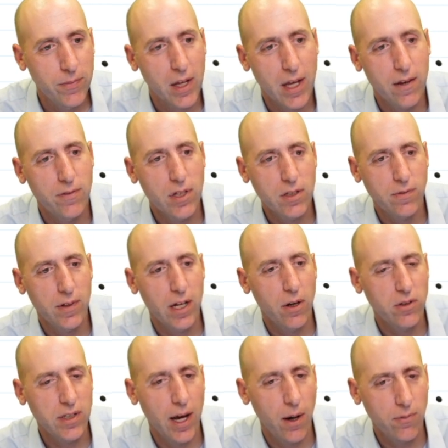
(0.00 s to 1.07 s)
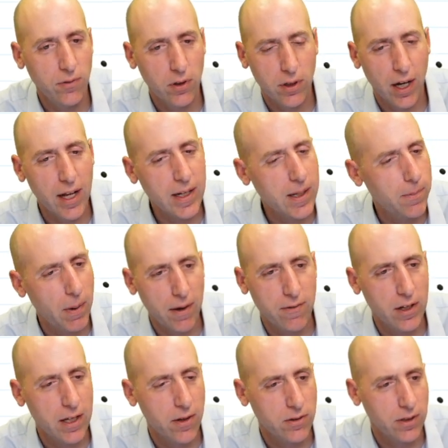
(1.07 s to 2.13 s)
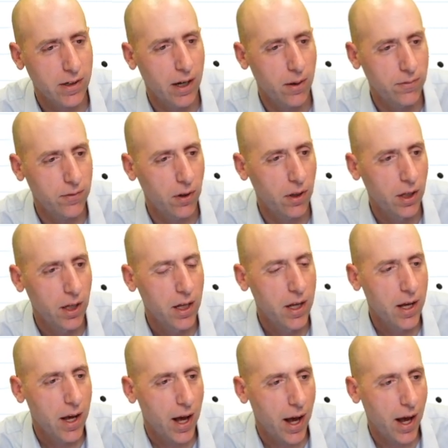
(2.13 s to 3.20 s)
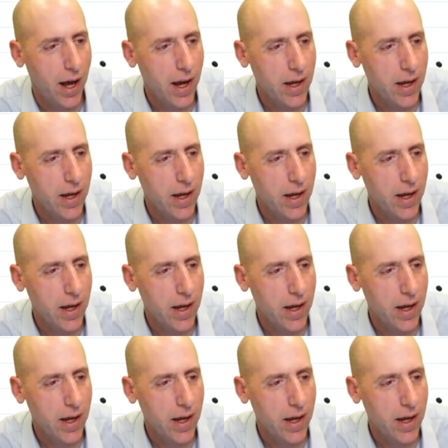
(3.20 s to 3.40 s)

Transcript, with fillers: If this video is helpful or any of my videos are helpful, I